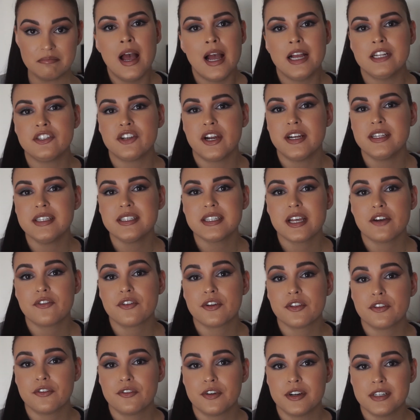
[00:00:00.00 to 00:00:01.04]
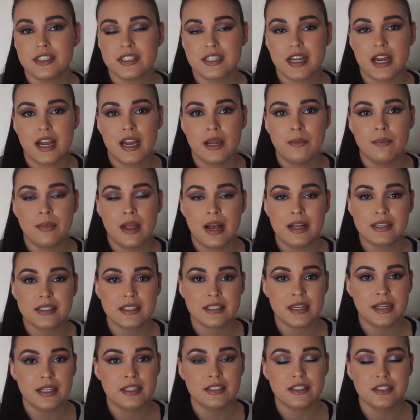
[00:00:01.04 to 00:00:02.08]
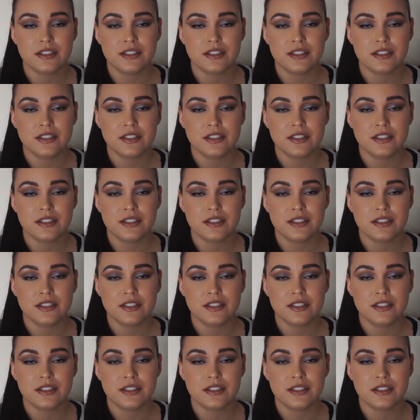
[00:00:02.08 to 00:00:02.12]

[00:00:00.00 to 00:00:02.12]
I tried this out for the first time last night,